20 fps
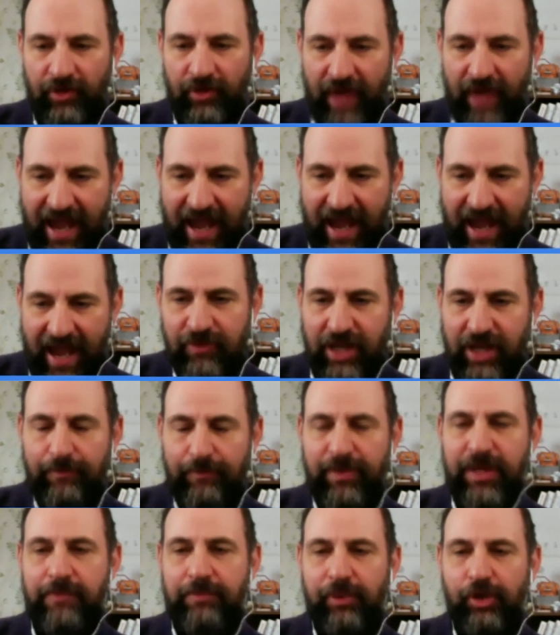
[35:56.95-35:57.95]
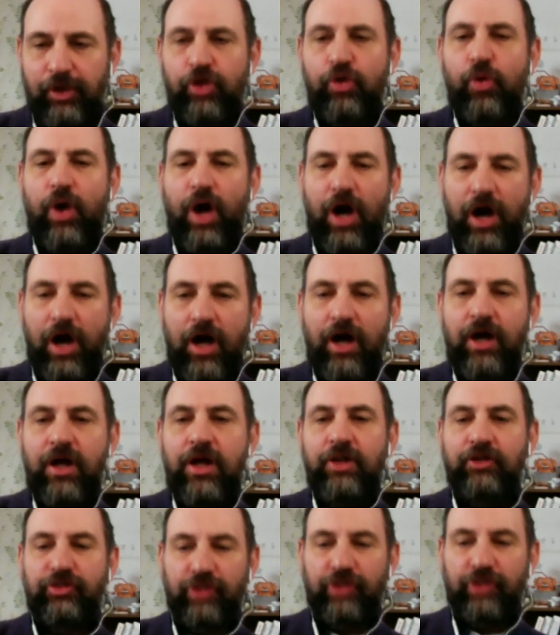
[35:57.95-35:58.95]
aimed at people who are
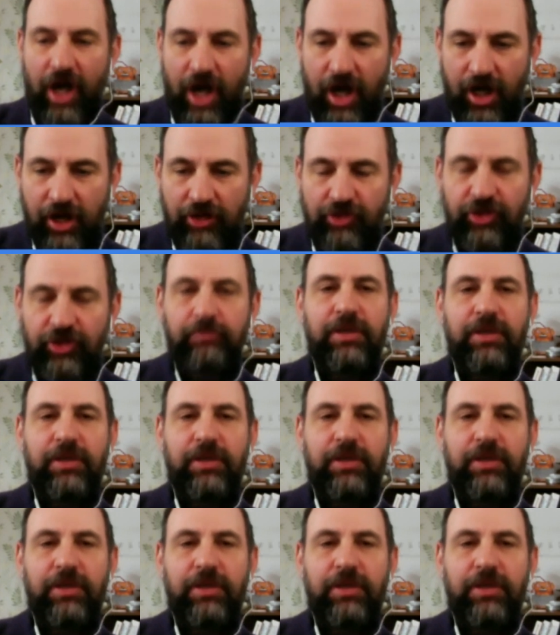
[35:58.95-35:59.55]
targeting